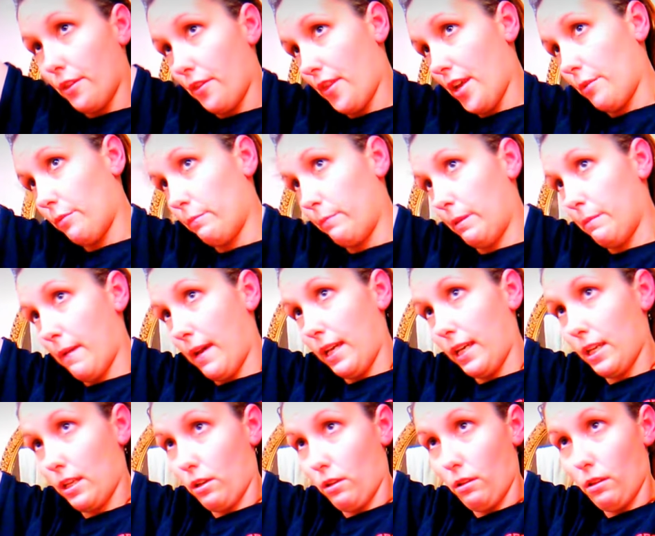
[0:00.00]
that they would be
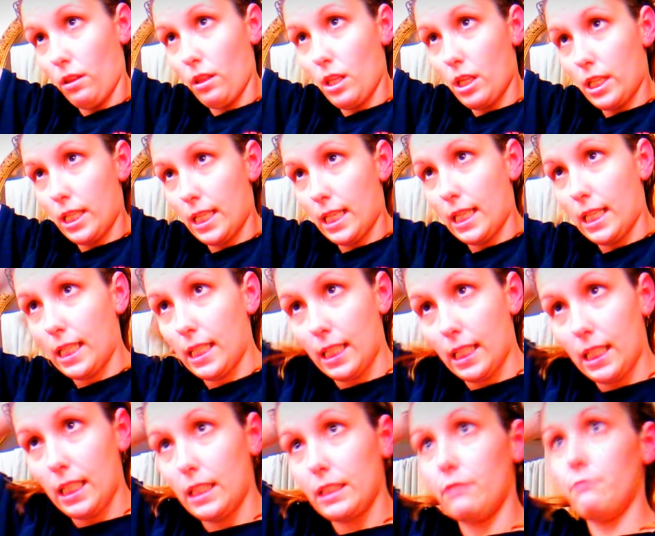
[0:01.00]
making a
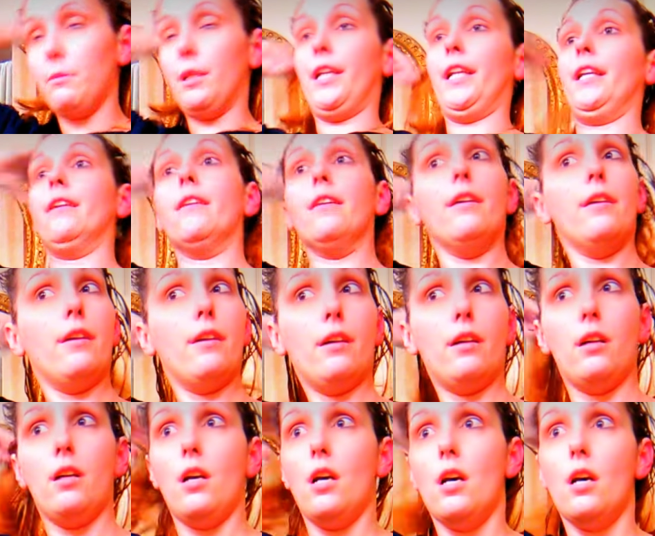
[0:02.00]
lot of money
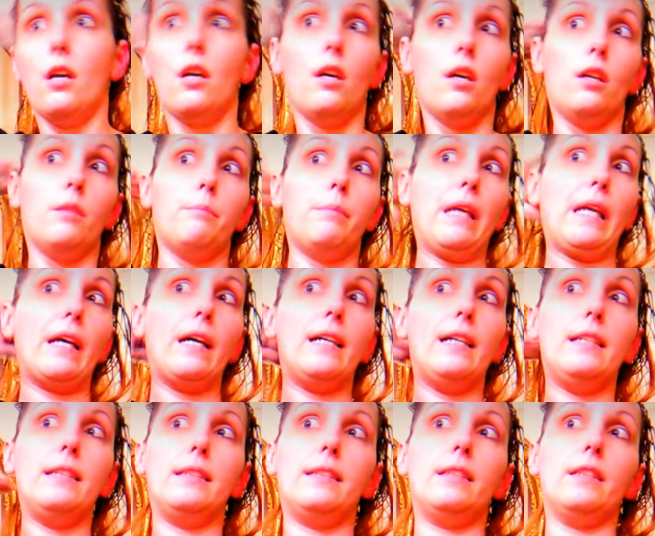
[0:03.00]

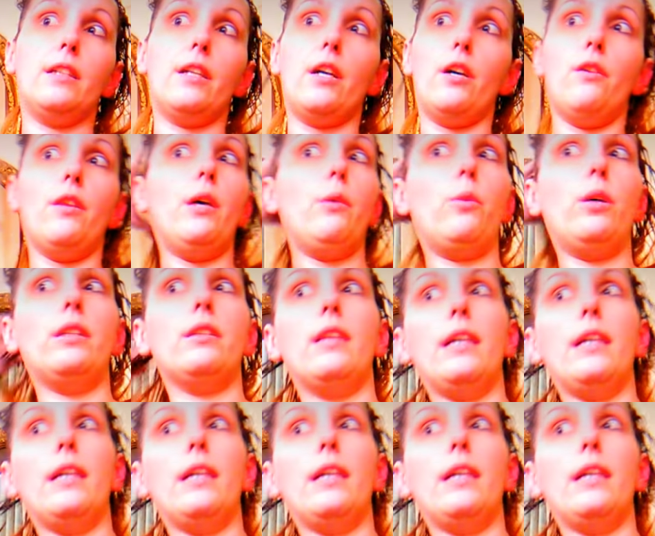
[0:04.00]
because, you know, they wouldn't